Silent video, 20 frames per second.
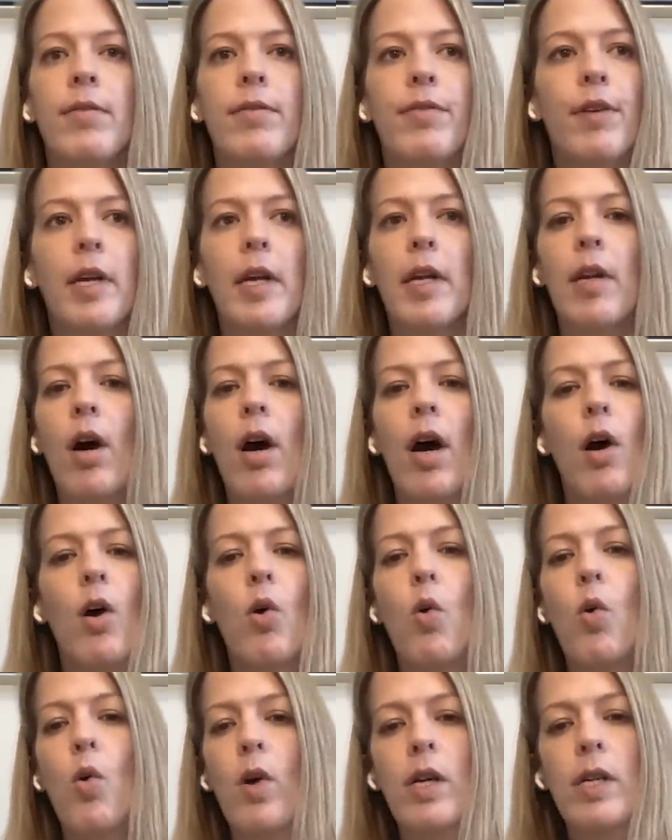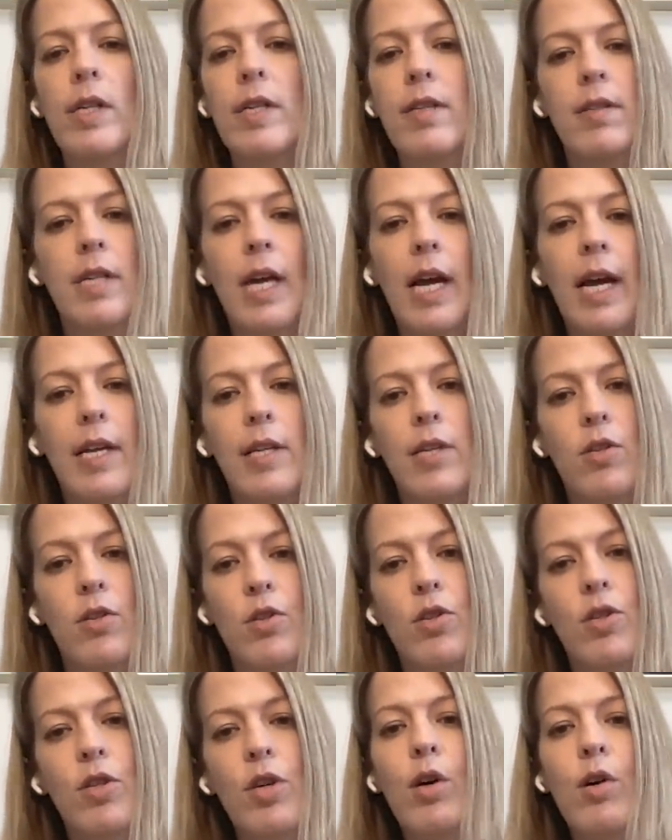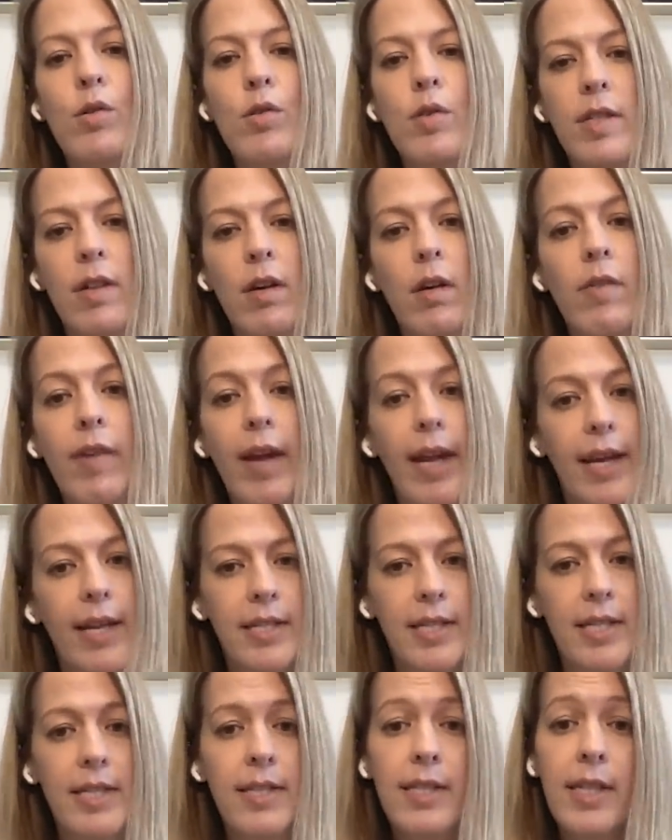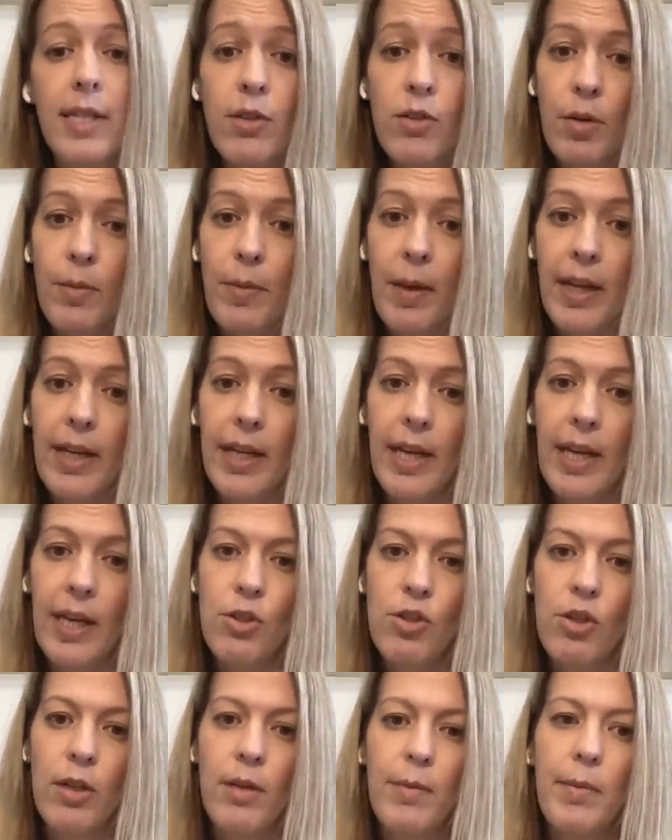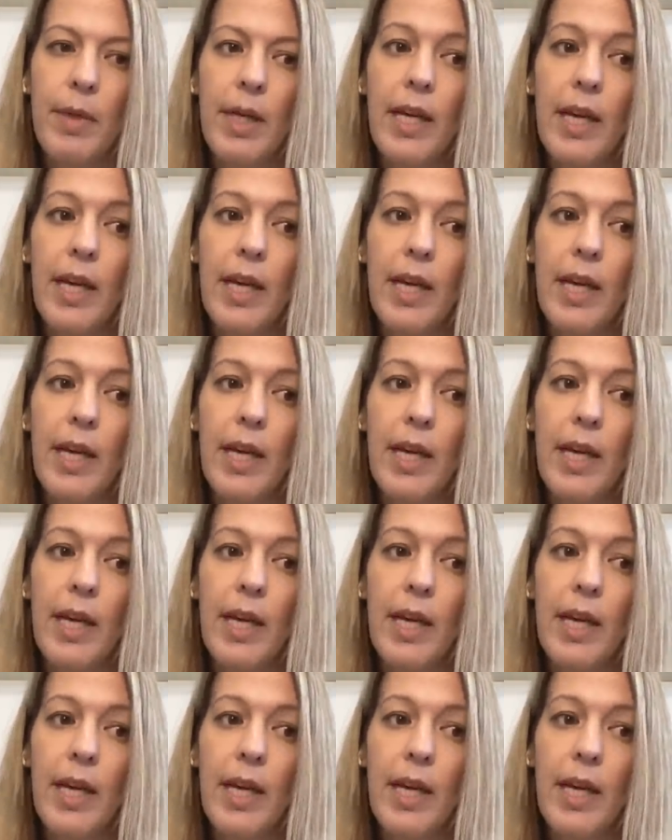freaking a horse-sized dose of anti-seizure medication